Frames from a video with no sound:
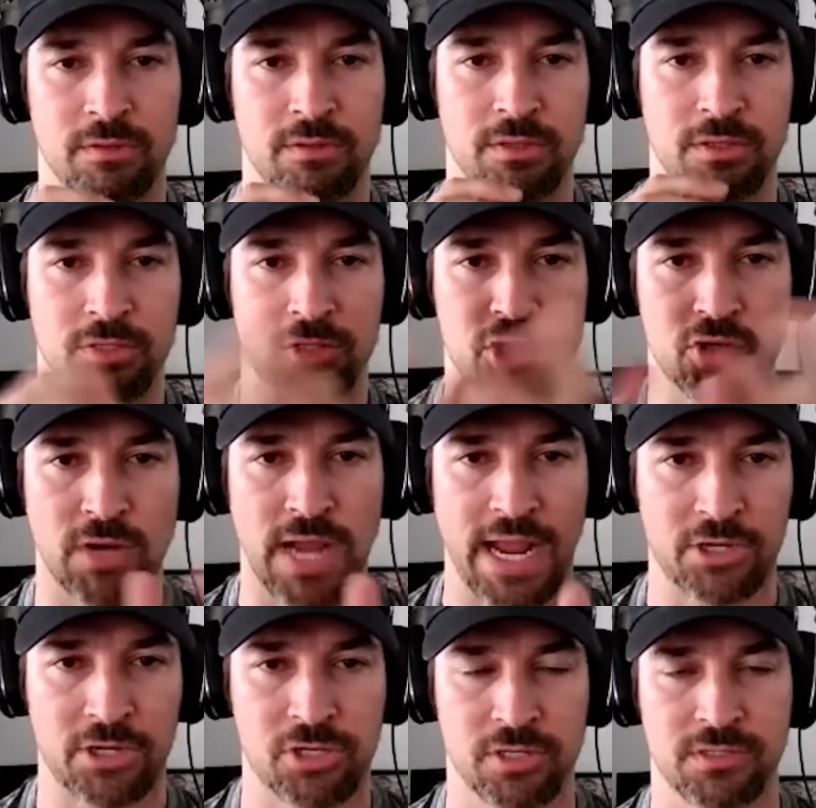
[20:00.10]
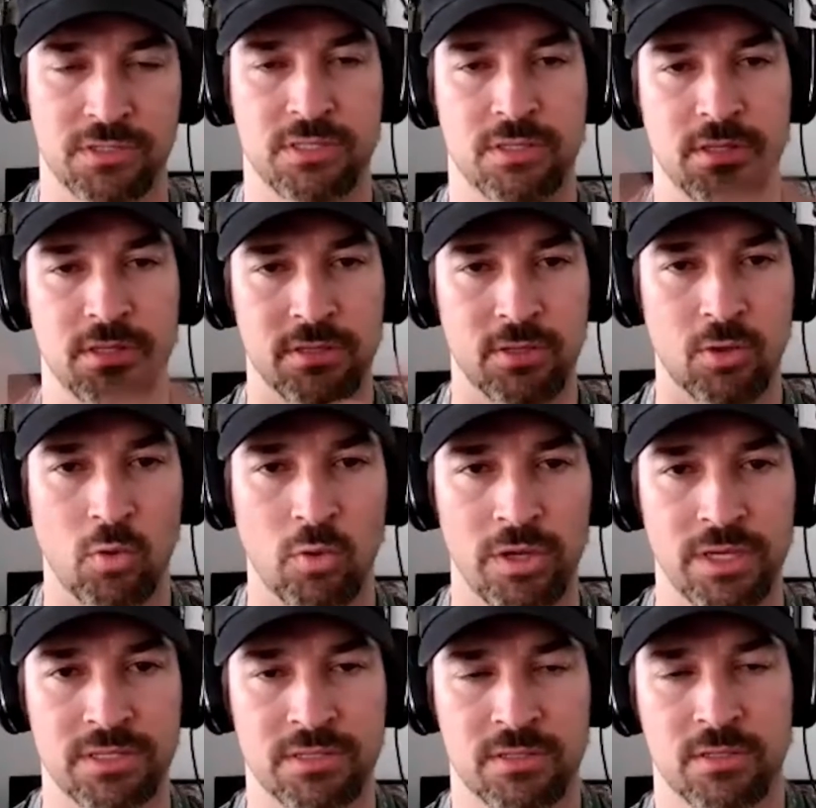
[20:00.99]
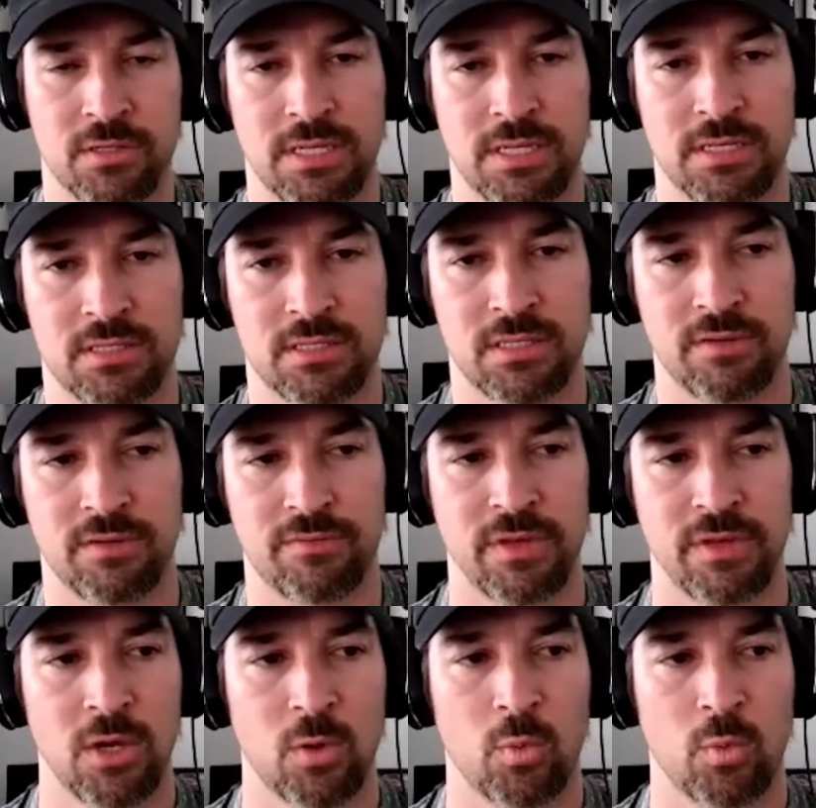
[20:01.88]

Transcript: distractions and the noise and all that stuff.